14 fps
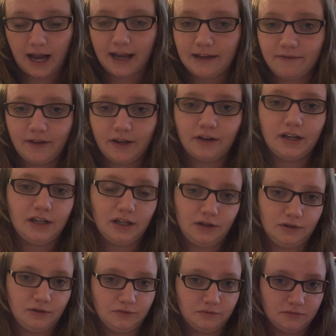I am very
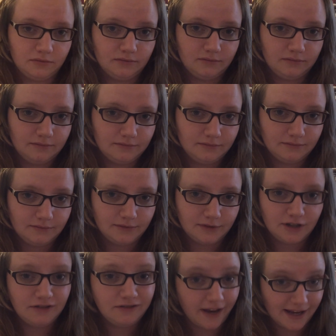new
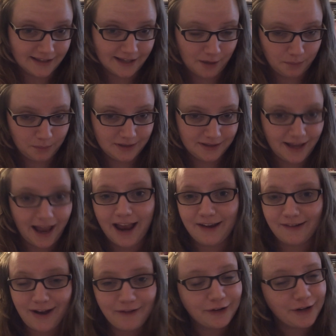to face-ups. I
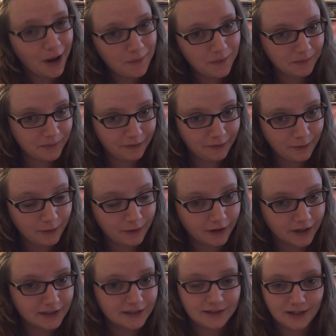have never done one
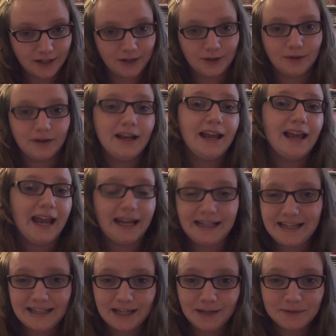before, so
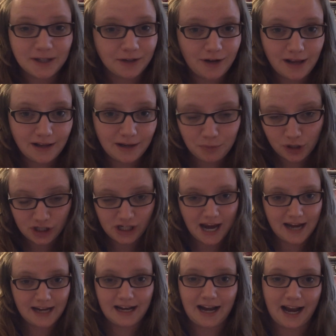any tips are greatly
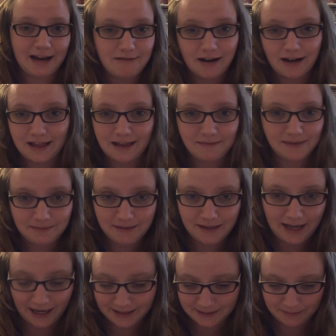appreciated. I am not claiming to be
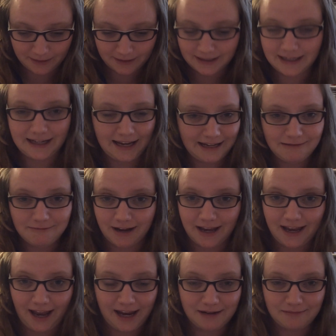an expert in any
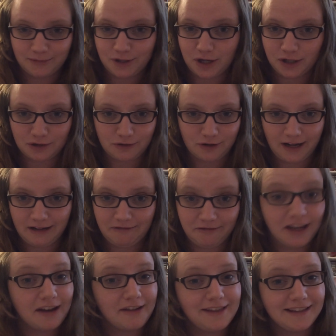way. I am just trying to
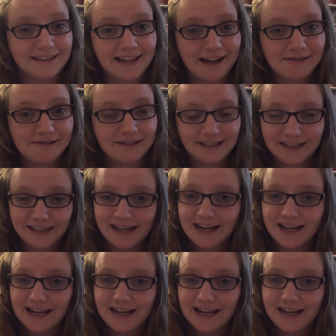figure this out